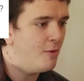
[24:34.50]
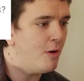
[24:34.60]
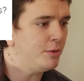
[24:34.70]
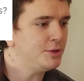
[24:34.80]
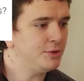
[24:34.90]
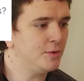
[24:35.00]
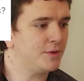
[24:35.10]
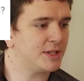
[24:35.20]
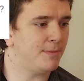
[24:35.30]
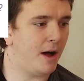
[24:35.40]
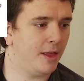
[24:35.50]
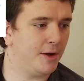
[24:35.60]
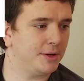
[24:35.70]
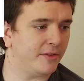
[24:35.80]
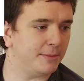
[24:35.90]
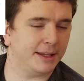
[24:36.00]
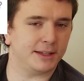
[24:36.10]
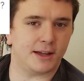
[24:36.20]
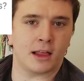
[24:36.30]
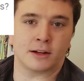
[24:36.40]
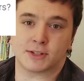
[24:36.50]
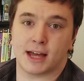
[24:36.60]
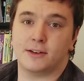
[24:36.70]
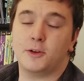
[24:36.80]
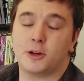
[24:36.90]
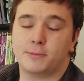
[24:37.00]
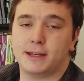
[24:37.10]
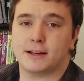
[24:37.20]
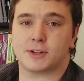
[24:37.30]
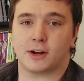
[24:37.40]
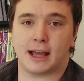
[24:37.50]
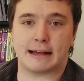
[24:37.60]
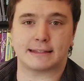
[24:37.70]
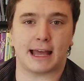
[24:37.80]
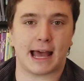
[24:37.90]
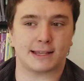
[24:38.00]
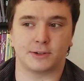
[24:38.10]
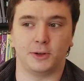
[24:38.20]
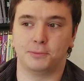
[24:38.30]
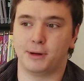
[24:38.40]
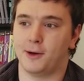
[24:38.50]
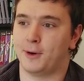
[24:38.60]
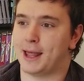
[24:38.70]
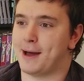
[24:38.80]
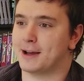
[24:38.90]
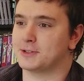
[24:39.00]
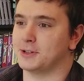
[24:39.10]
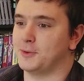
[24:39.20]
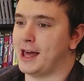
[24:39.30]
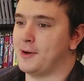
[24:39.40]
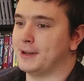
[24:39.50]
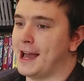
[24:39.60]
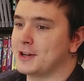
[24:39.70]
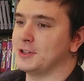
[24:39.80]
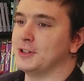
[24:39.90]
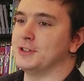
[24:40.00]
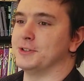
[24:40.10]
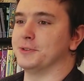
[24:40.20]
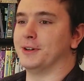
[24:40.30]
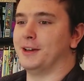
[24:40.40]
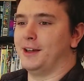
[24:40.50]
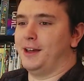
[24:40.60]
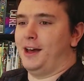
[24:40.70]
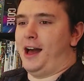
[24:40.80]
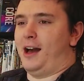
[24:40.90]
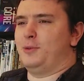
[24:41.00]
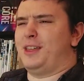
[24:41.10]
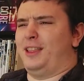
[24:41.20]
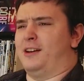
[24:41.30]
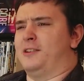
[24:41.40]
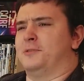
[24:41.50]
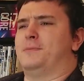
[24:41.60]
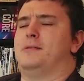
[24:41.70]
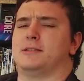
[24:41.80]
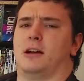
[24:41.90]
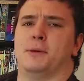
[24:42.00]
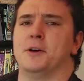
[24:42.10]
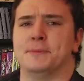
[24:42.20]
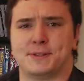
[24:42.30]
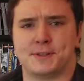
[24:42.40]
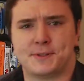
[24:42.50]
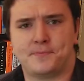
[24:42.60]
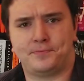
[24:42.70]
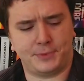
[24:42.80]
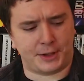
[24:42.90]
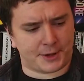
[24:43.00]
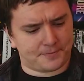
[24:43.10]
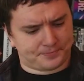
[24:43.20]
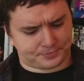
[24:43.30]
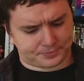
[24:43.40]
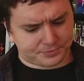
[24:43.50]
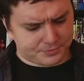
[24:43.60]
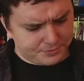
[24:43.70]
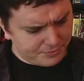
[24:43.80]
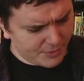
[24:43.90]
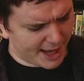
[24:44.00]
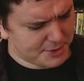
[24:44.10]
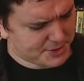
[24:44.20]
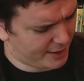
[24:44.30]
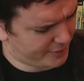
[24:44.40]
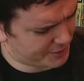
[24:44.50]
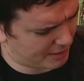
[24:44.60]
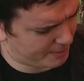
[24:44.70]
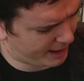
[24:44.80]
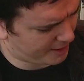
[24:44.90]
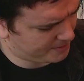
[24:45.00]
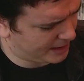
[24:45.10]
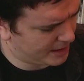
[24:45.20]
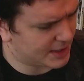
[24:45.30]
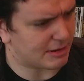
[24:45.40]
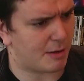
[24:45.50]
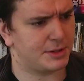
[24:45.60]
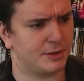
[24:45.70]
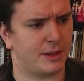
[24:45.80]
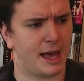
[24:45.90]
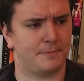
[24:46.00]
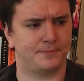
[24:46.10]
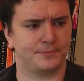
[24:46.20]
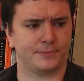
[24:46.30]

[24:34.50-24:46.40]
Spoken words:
What would you do with a small loan of $1 million? I know you're being a sarcastic asshole, but what I would actually do with a loan, I would start my own business. You know, I do cell phone repair, so I would do that.